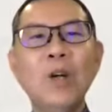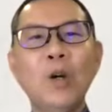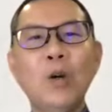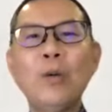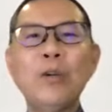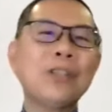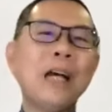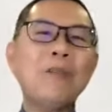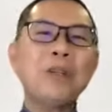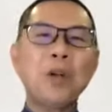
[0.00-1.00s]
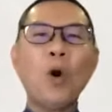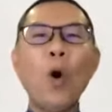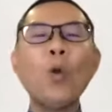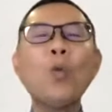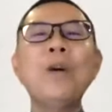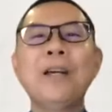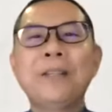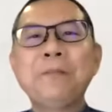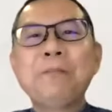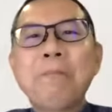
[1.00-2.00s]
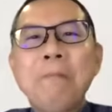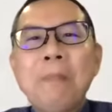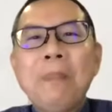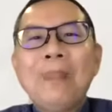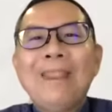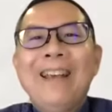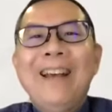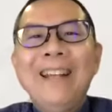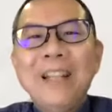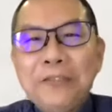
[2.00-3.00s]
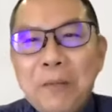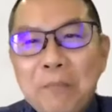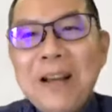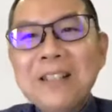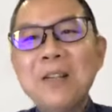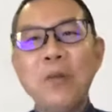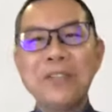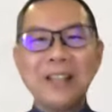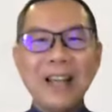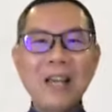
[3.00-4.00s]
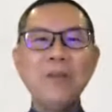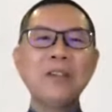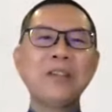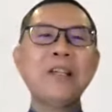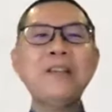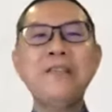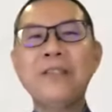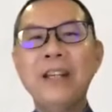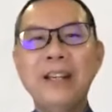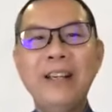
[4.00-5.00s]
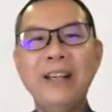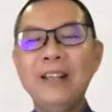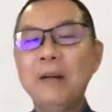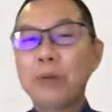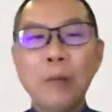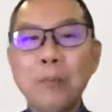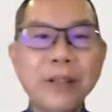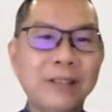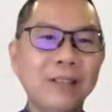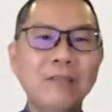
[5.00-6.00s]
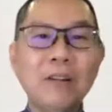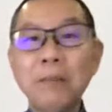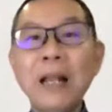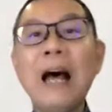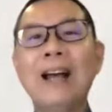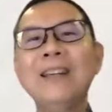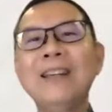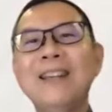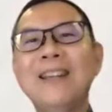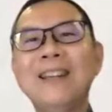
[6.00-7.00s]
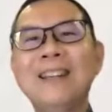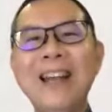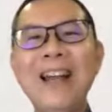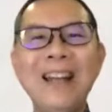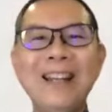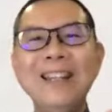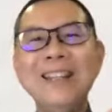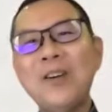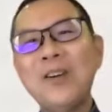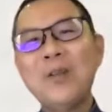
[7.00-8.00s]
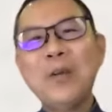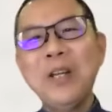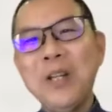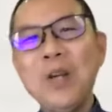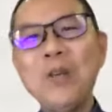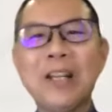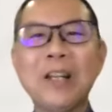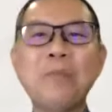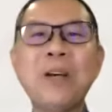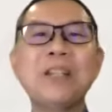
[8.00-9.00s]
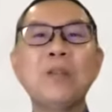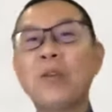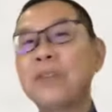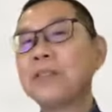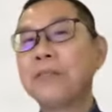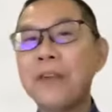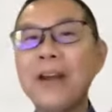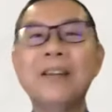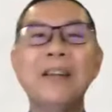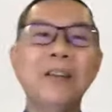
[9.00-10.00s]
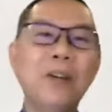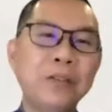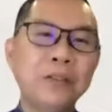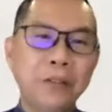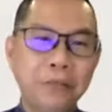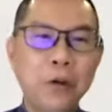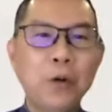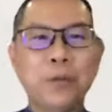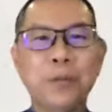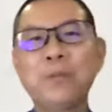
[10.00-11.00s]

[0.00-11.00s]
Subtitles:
We would shout a code word, and if the person was able to give an appropriate reply, then we knew that the person was a friend and not a foe.